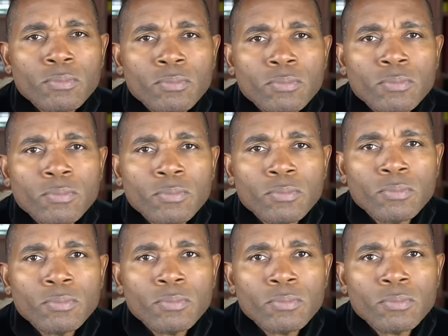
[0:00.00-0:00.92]

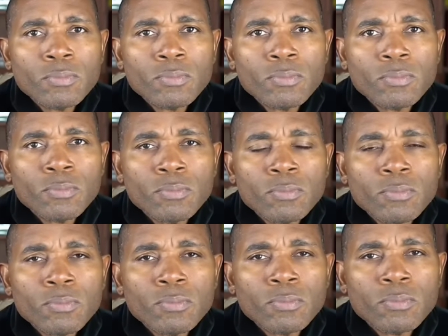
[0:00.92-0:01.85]

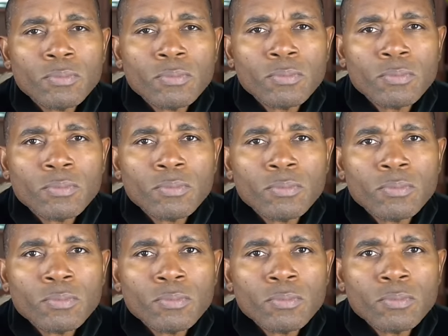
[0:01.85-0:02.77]

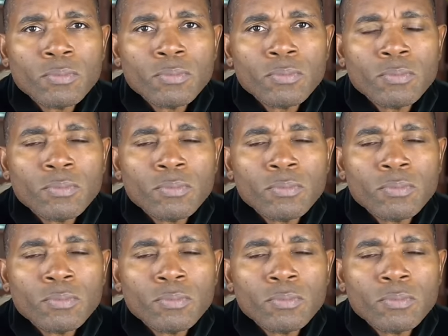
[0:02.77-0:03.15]
(not speaking)